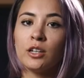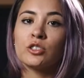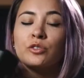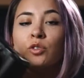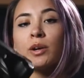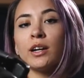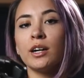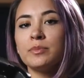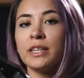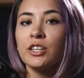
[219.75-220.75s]
So if you want to
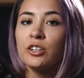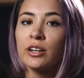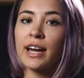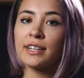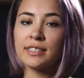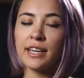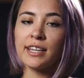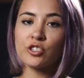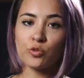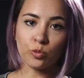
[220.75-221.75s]
update your
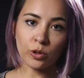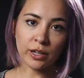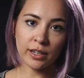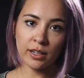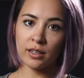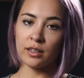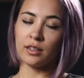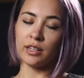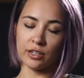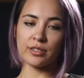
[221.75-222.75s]
X-H1,
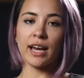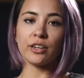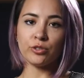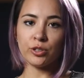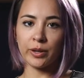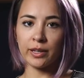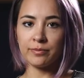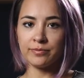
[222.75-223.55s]
here's how you do it.